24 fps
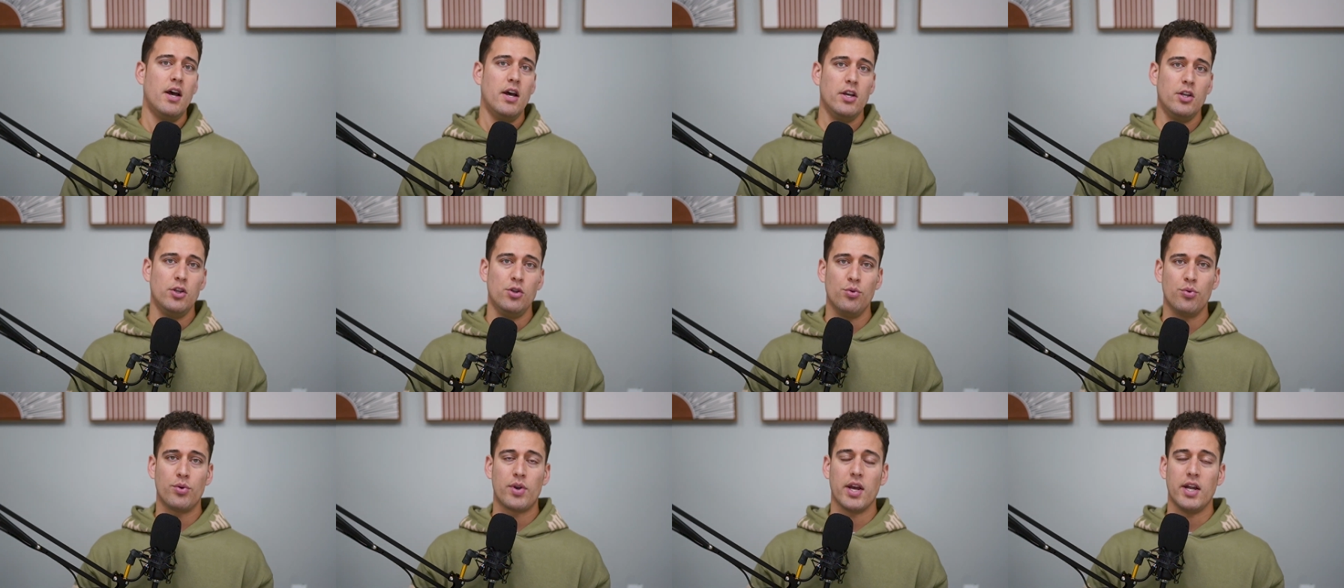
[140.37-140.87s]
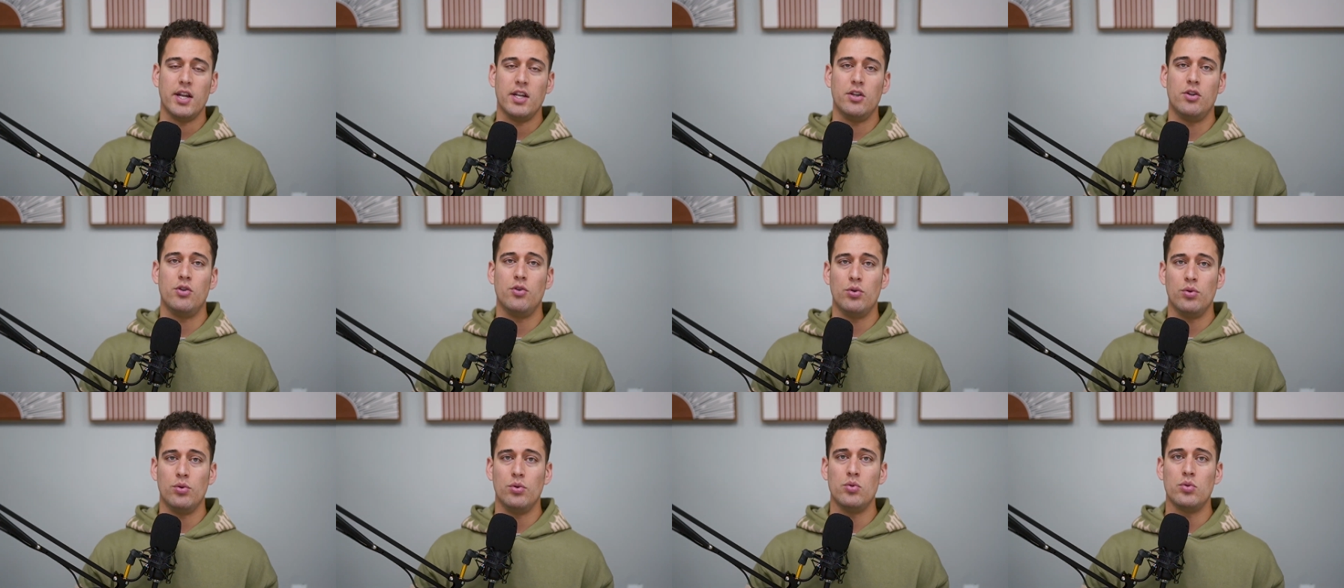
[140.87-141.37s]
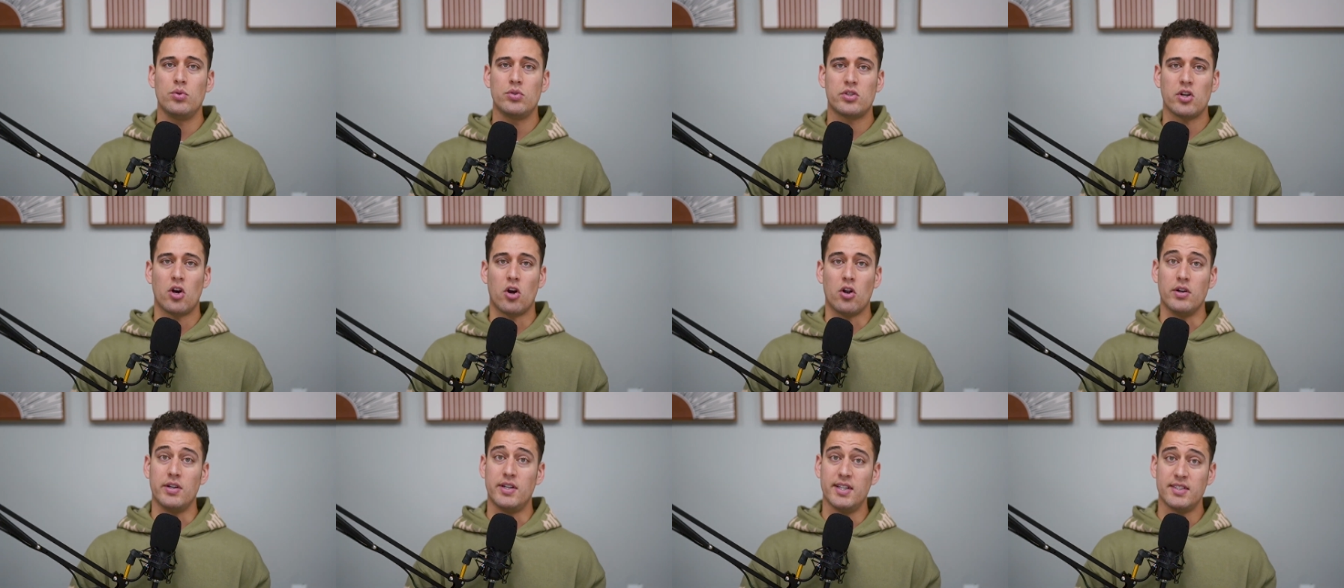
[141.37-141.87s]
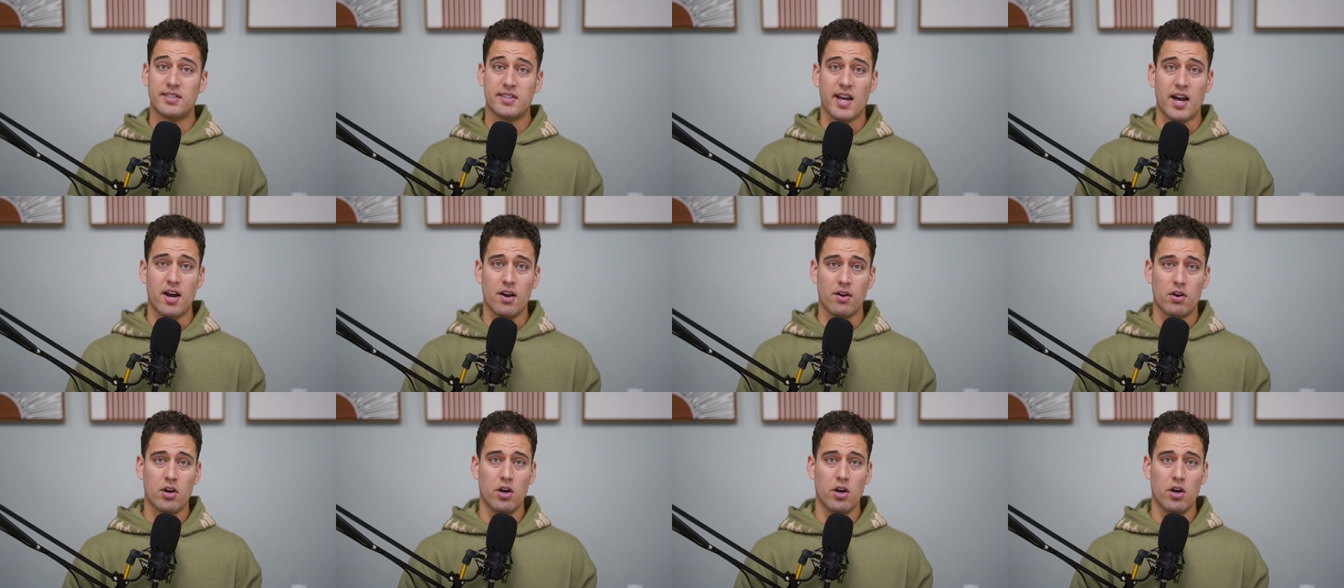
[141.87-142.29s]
you can use our discount